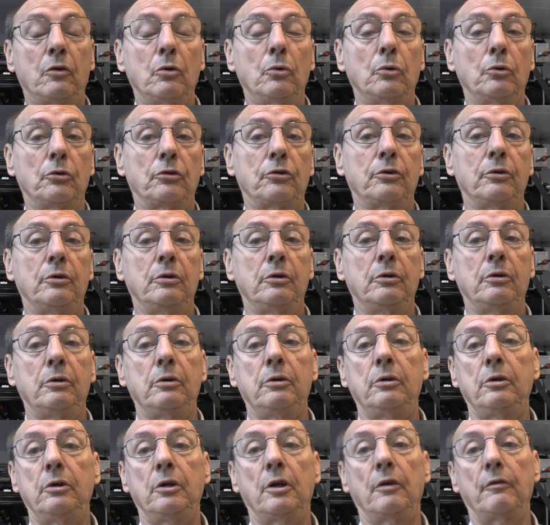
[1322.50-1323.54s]
course,
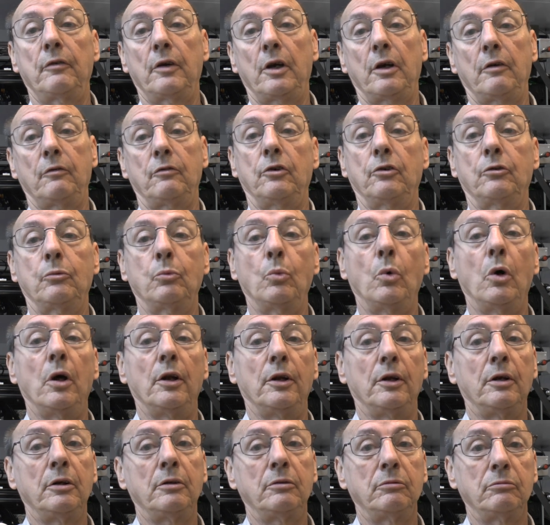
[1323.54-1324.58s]
you never have just
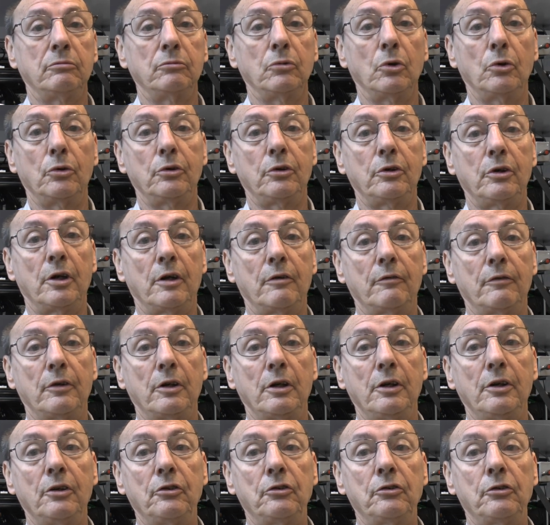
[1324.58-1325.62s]
one rod, you'd have at
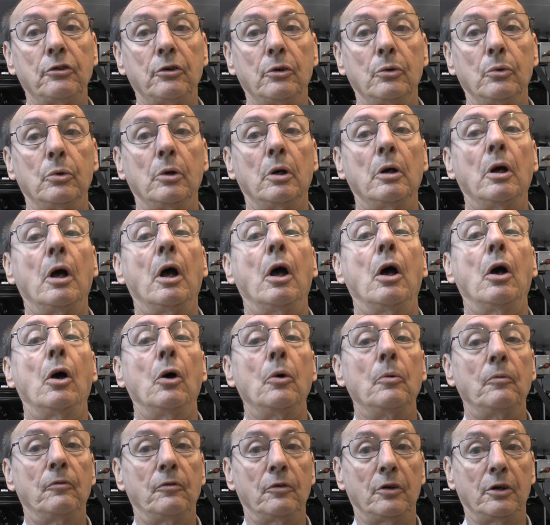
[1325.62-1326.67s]
least two,
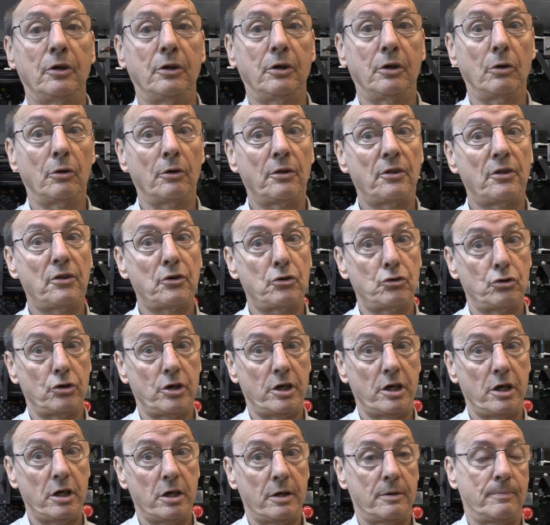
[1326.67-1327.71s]
hopefully you got
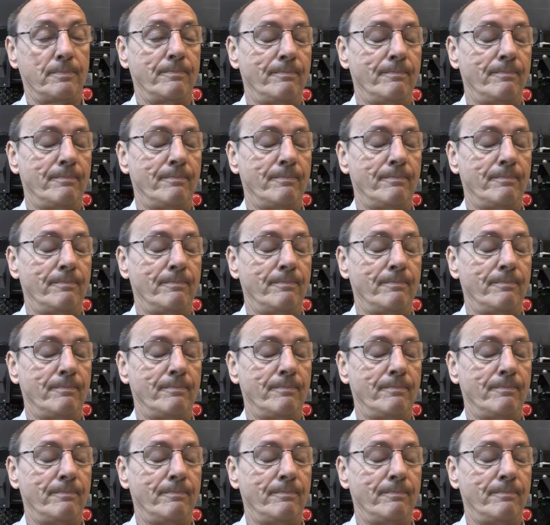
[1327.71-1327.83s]
three.